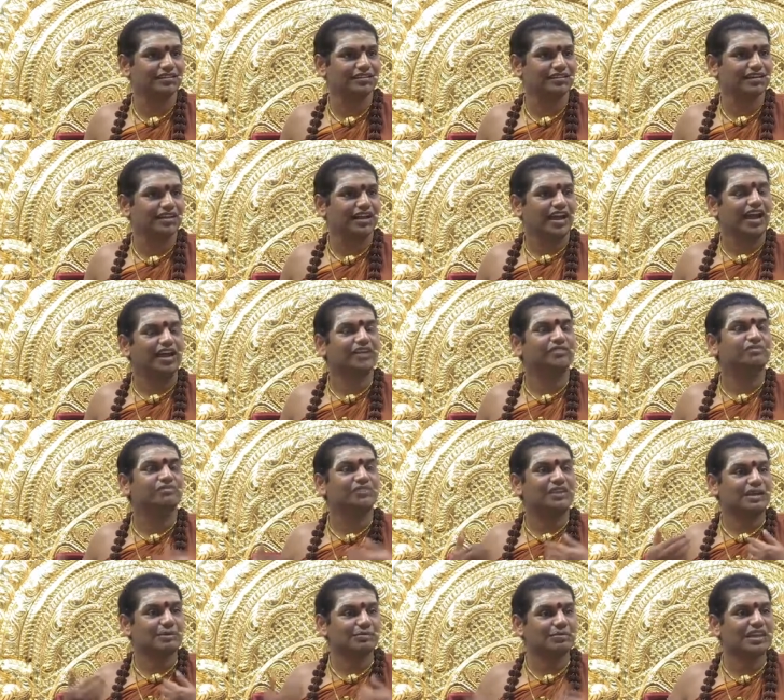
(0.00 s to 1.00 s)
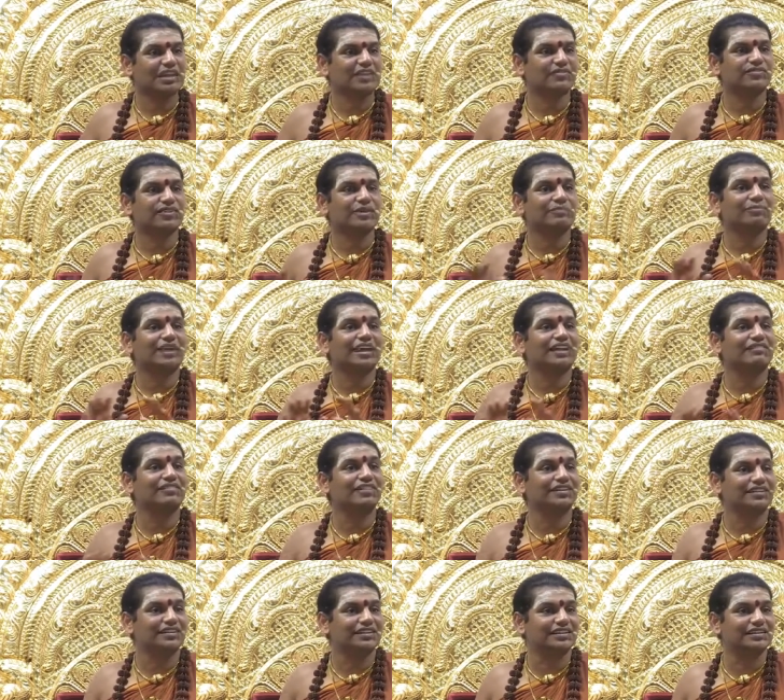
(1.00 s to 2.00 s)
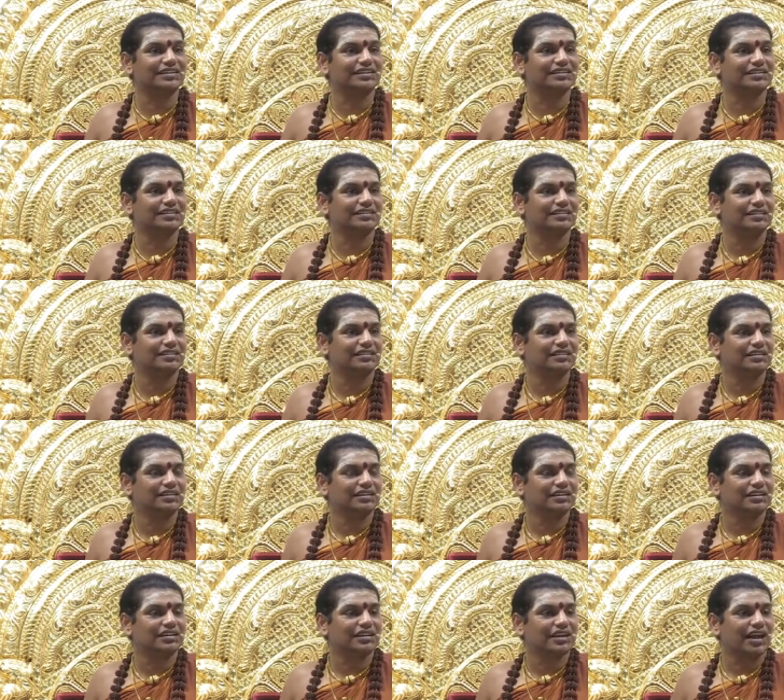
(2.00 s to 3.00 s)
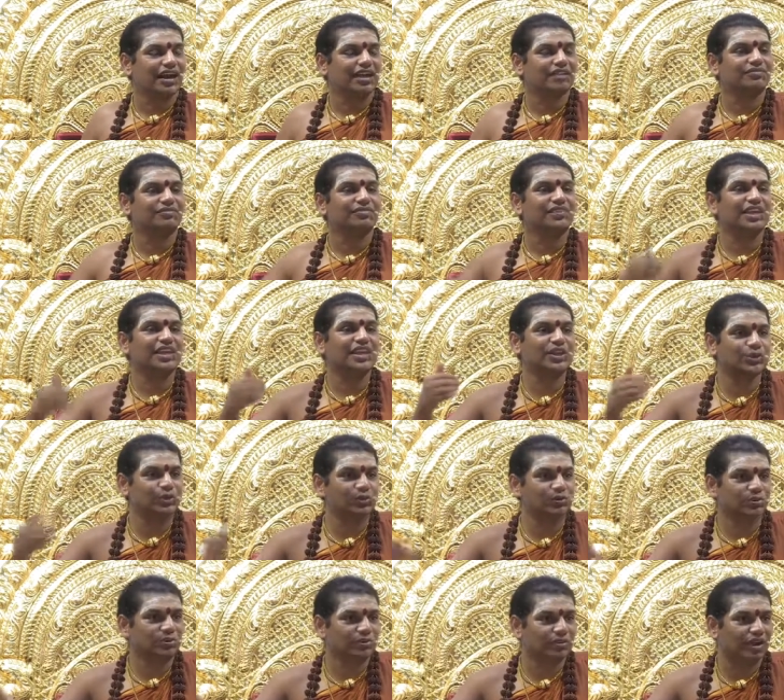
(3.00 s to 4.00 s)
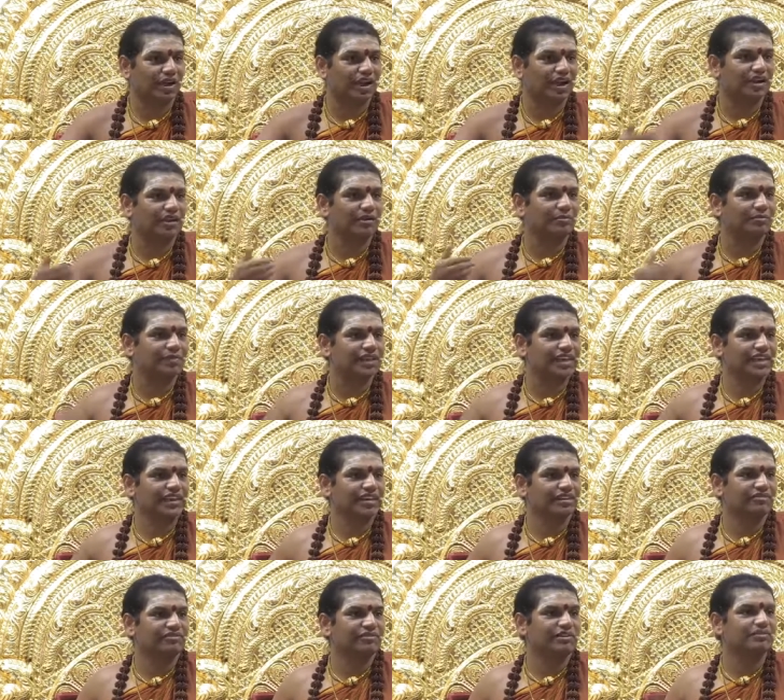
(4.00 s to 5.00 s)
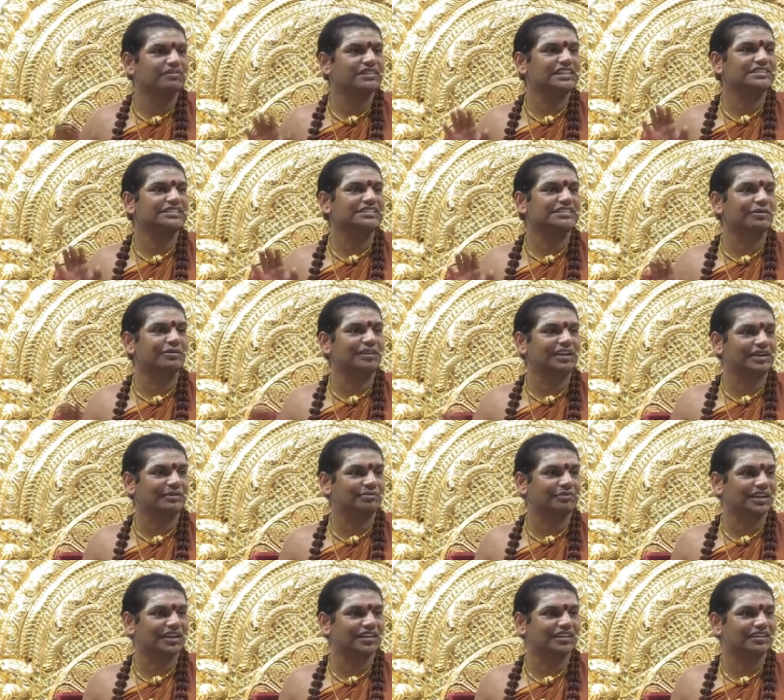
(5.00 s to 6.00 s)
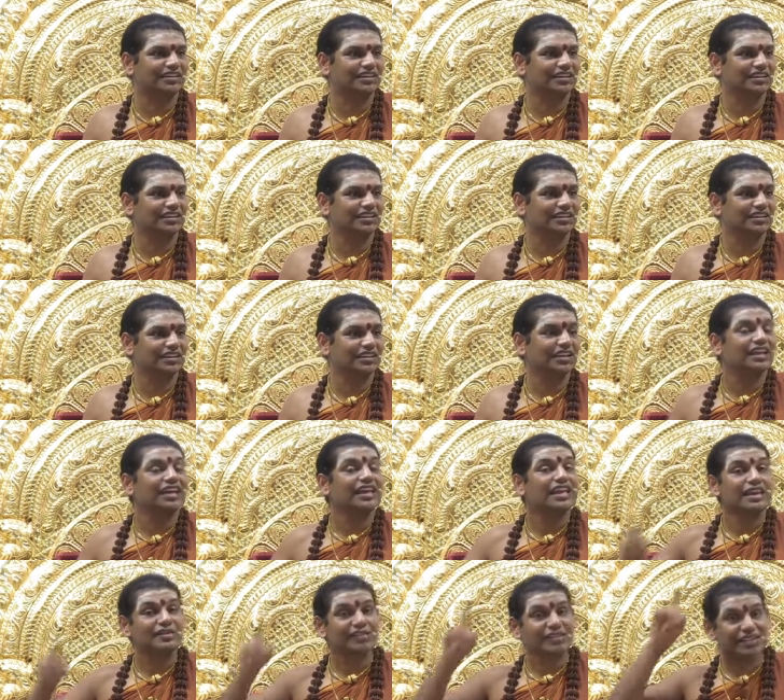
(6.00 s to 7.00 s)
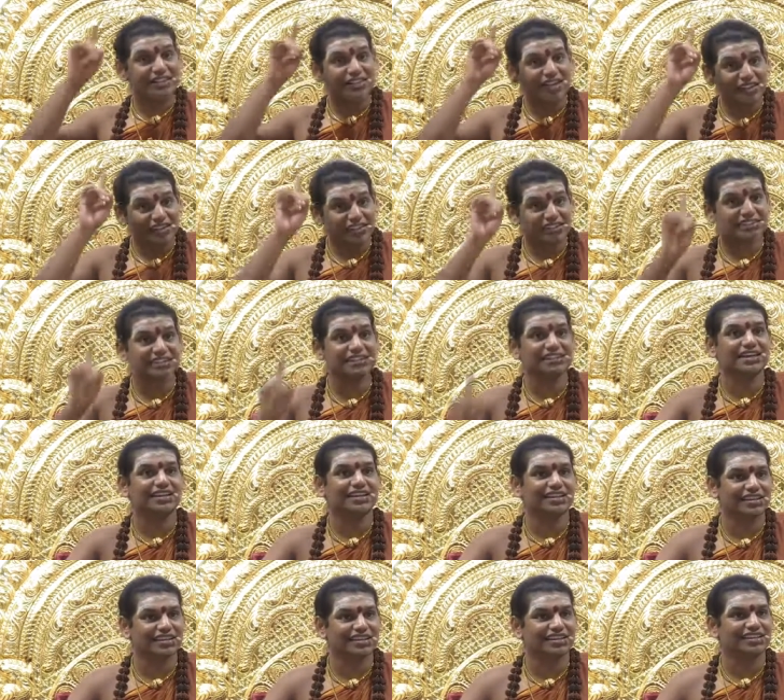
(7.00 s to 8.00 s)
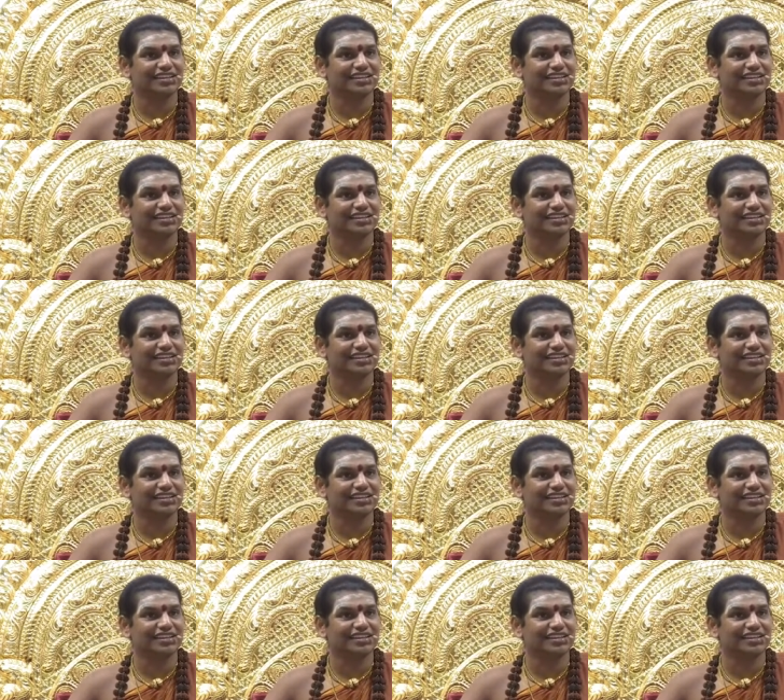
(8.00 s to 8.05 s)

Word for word: and free me from my word. I free you and me from this commitment. Even that is integrity.